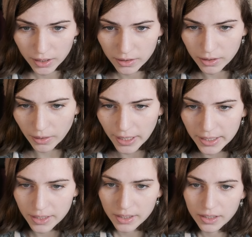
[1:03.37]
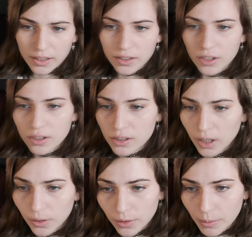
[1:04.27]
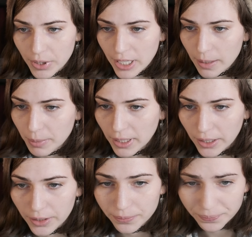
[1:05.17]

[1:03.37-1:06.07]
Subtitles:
So let's just start from the top here.